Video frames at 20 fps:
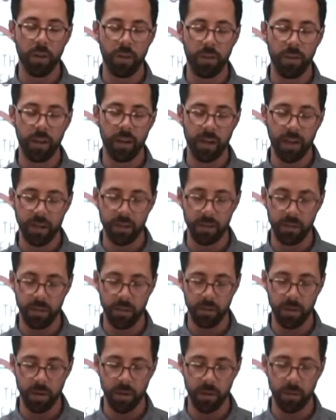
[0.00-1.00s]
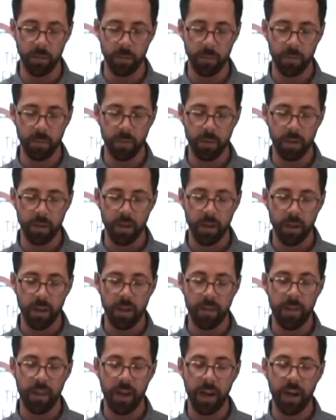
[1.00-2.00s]
thing I do know,
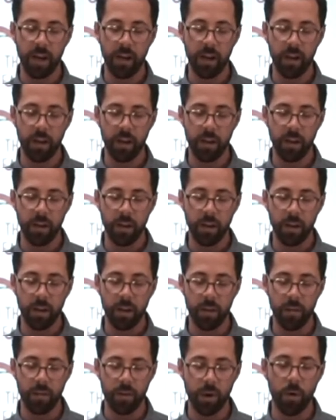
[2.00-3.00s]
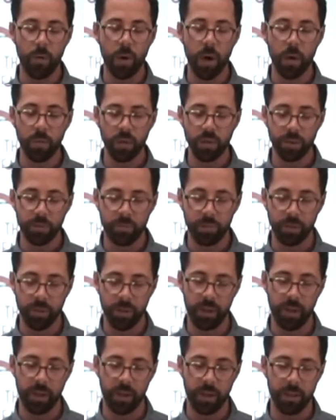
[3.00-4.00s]
that though I was
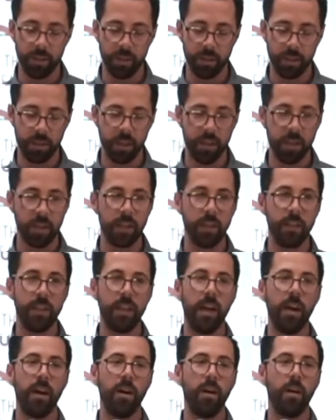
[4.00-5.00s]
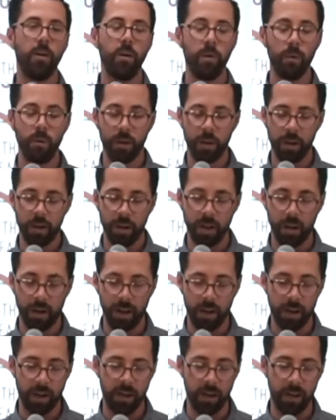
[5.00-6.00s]
blind, now
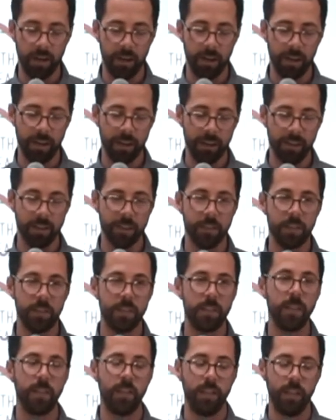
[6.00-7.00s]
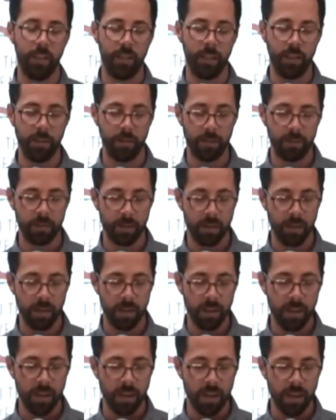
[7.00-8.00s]
I see."
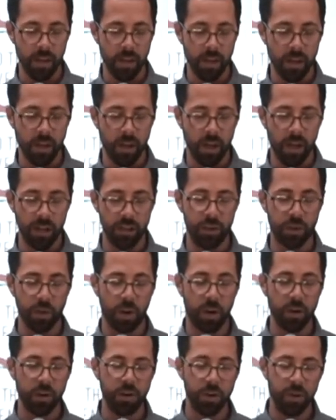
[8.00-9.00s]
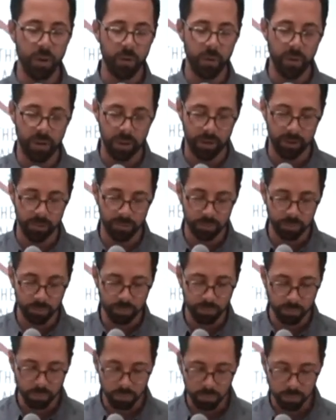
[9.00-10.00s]
John
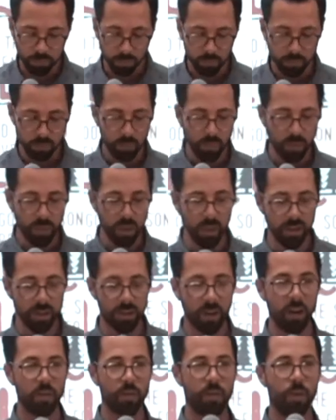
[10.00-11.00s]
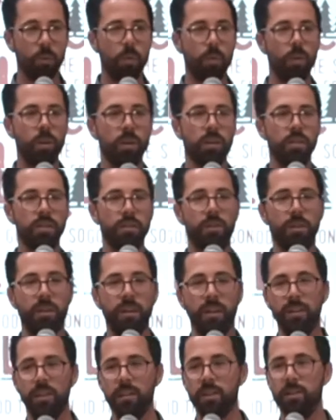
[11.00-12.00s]
Newton got the words for
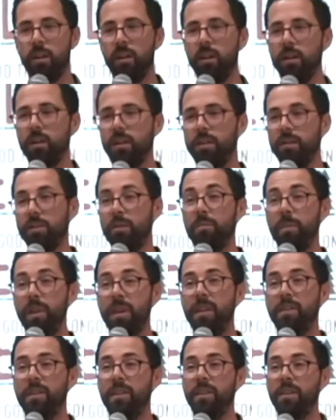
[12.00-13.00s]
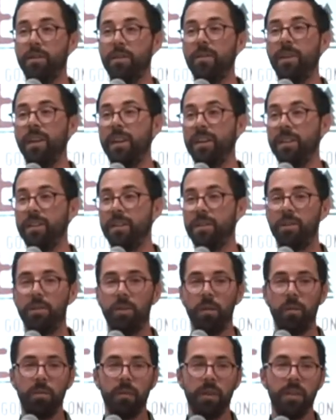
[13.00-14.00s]
his song, "The Amazing Grace,"
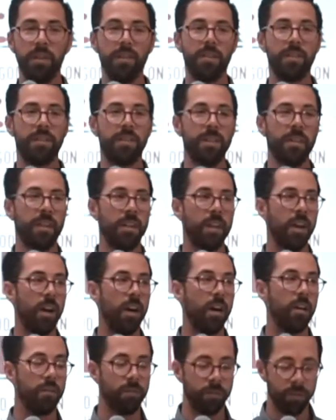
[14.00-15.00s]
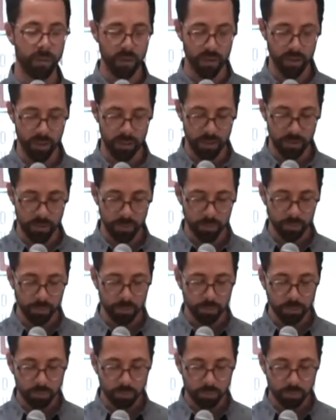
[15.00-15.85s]
from this verse.